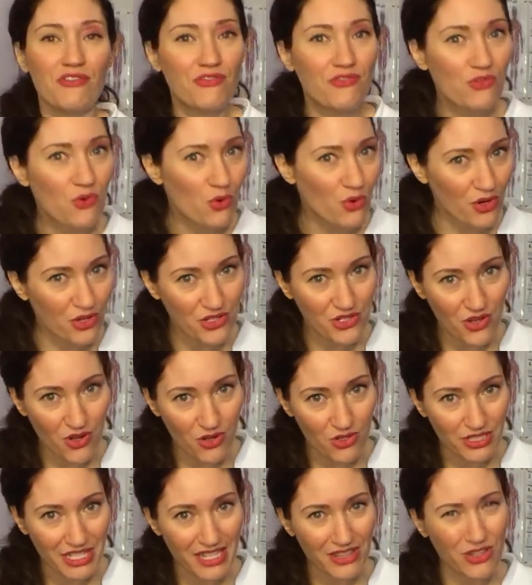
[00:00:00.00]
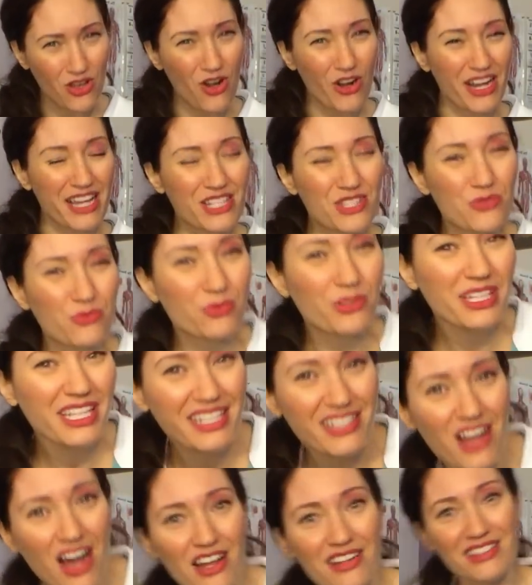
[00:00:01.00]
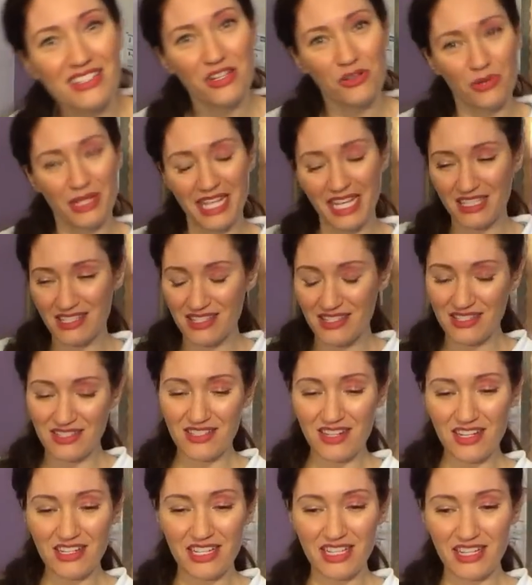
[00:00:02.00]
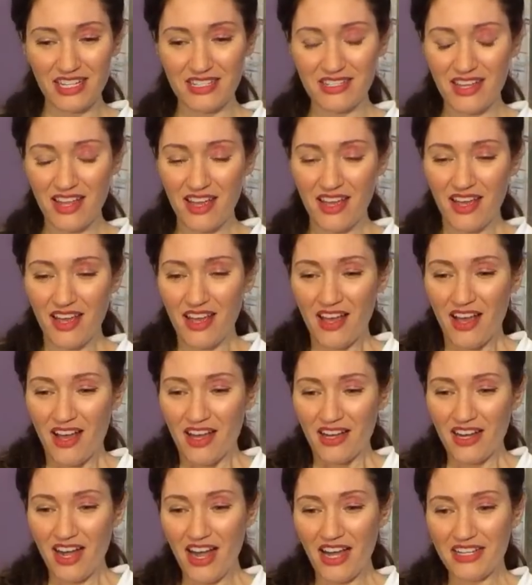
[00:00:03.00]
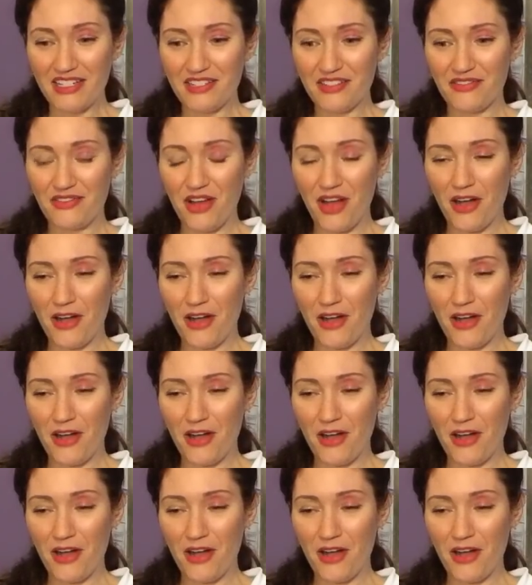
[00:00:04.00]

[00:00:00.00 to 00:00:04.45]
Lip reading: force all day long. It's really not until we get stuck in these kind of,